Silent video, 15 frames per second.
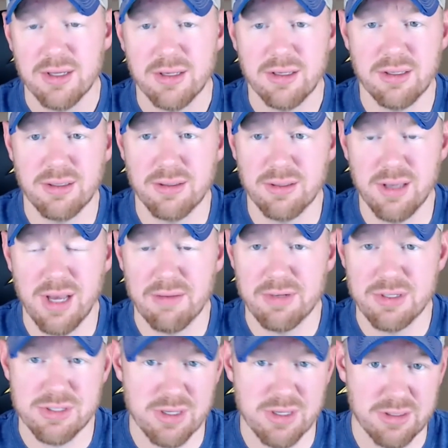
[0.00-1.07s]
He he
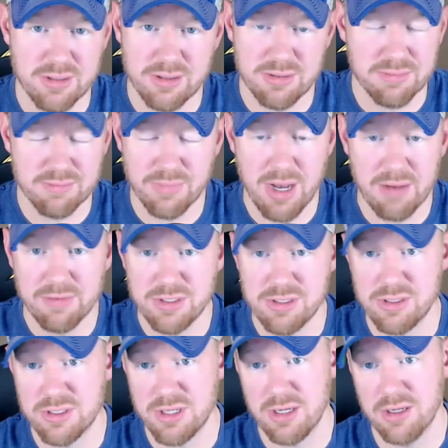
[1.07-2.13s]
obviously said,
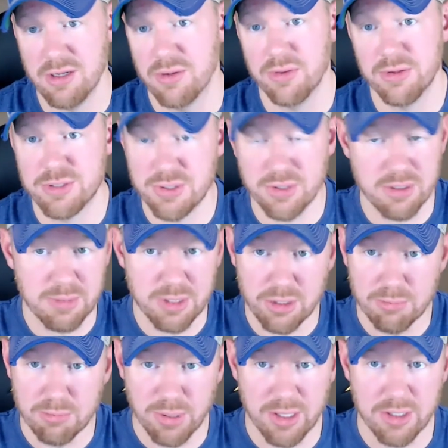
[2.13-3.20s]
obviously said you know they're still going to be
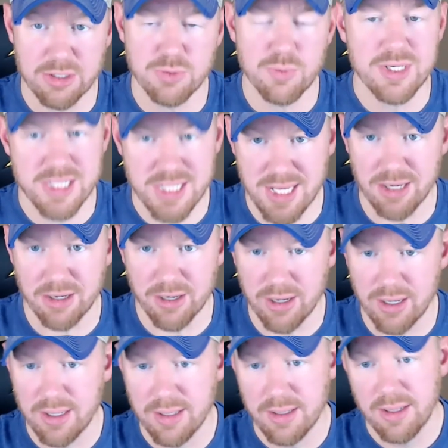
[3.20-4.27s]
good players, which they
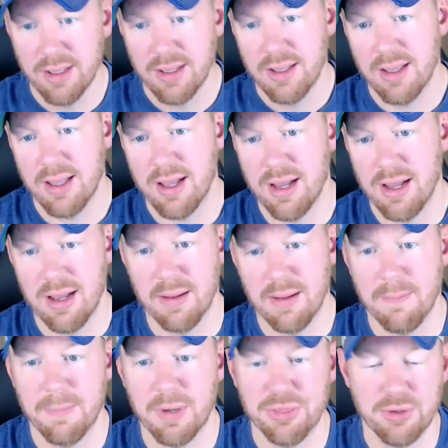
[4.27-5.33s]
are, uh,
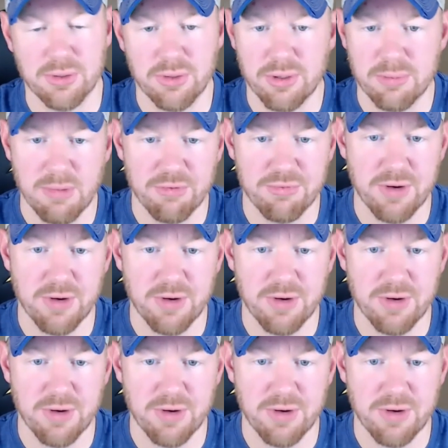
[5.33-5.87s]
but they're learning by